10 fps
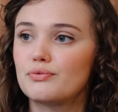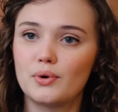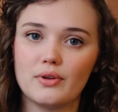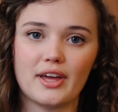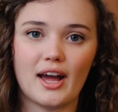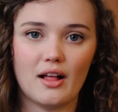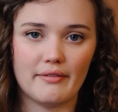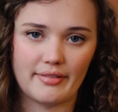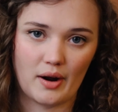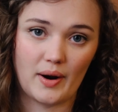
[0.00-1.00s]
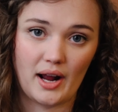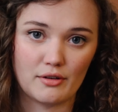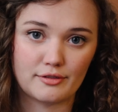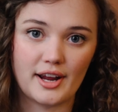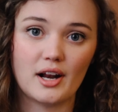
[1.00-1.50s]
For the cauliflower
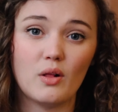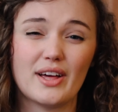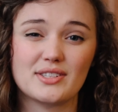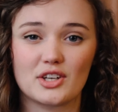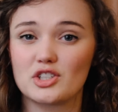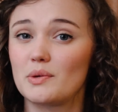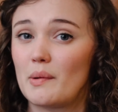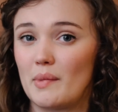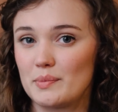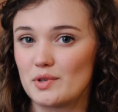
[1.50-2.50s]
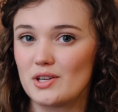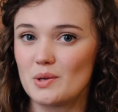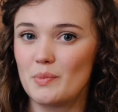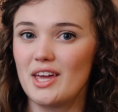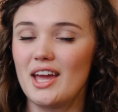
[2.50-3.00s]
Alfredo, that's actually my mom's
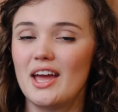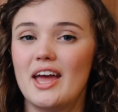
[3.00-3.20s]
recipe,